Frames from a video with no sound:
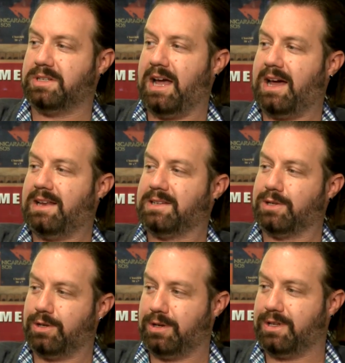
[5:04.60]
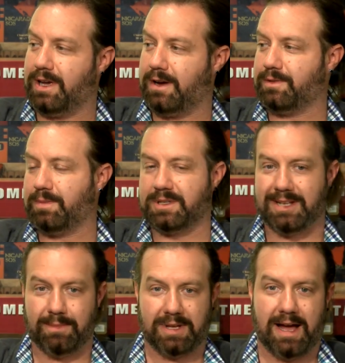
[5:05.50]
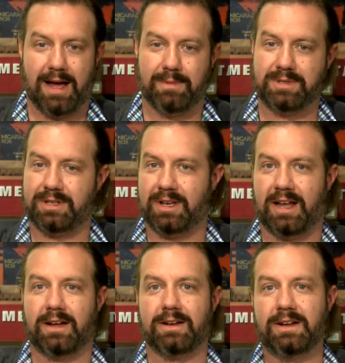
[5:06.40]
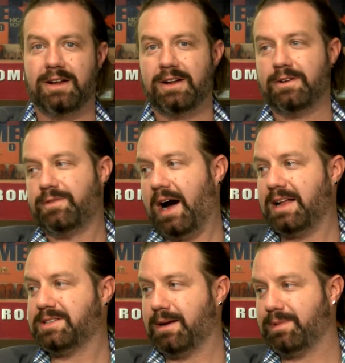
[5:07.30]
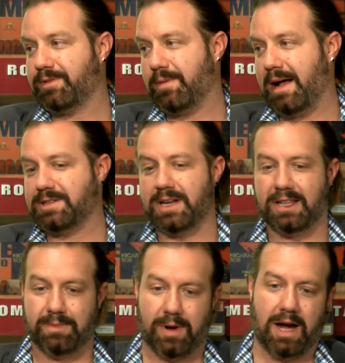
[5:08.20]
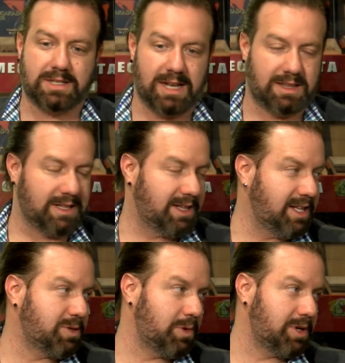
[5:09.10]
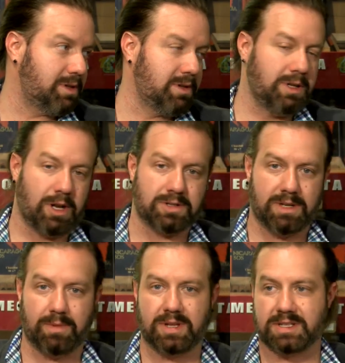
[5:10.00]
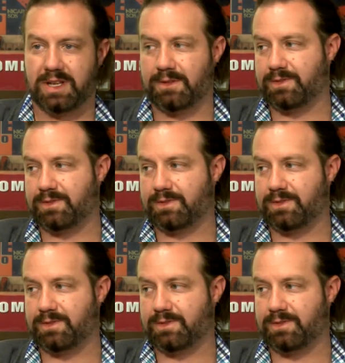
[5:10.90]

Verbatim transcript: get is a good gift, but sometimes you gotta find something from outside the box, and I think that these were, you know, some of these gifts.